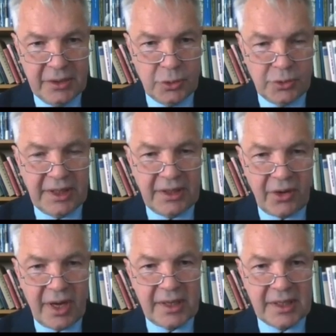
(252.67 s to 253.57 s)
to
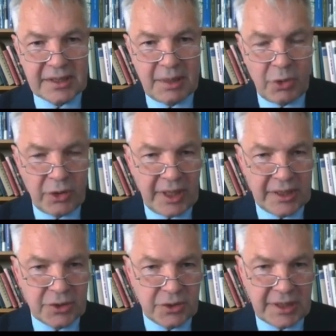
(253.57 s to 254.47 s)
Tigray and some
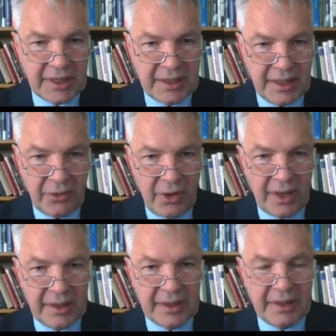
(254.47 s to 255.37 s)
locations in Tigray.